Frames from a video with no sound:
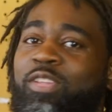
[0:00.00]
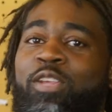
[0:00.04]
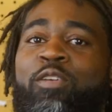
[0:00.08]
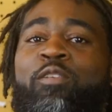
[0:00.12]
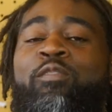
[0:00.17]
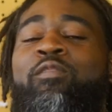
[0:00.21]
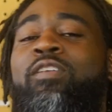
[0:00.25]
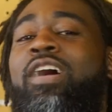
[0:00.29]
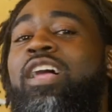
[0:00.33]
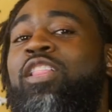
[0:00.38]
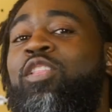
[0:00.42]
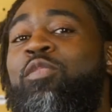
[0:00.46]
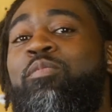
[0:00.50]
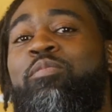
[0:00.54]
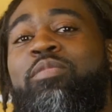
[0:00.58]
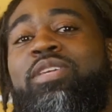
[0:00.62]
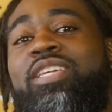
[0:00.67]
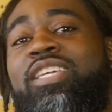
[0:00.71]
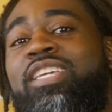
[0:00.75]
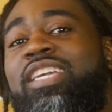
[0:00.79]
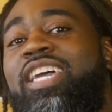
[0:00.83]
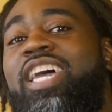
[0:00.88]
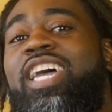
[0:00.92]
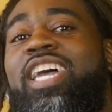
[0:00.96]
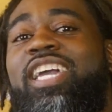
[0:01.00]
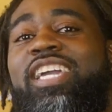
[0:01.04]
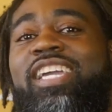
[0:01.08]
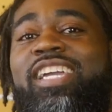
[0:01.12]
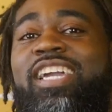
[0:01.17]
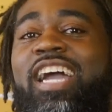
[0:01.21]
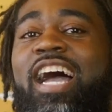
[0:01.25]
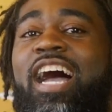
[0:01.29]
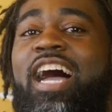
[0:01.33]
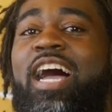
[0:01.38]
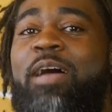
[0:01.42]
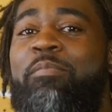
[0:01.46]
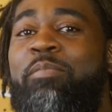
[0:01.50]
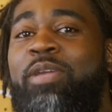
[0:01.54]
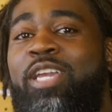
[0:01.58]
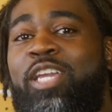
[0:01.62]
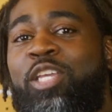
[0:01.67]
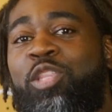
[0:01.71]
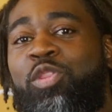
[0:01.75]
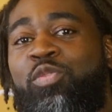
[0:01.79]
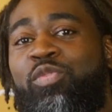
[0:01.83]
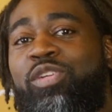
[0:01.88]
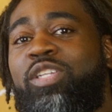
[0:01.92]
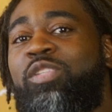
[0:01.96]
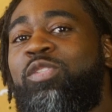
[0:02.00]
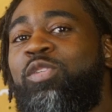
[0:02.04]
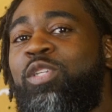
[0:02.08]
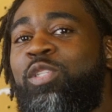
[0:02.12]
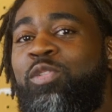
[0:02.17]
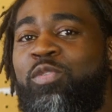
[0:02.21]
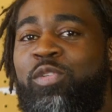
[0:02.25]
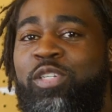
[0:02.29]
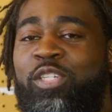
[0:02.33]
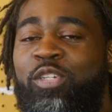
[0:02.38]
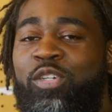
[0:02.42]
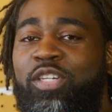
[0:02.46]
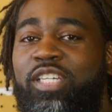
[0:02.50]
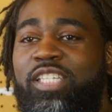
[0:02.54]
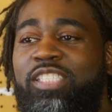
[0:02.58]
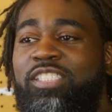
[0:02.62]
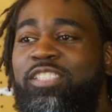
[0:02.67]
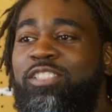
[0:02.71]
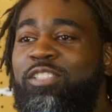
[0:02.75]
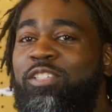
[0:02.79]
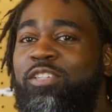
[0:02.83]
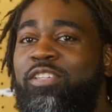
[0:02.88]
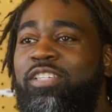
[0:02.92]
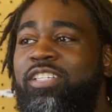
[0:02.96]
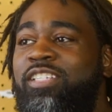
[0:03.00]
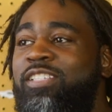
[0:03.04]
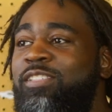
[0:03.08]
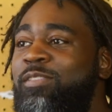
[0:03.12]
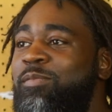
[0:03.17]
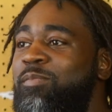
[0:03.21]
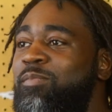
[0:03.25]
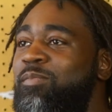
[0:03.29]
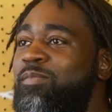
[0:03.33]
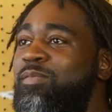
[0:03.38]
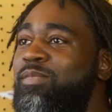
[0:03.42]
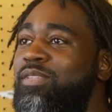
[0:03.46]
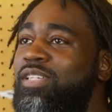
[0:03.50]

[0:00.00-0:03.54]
Follow me at godmade Made three three three on Instagram.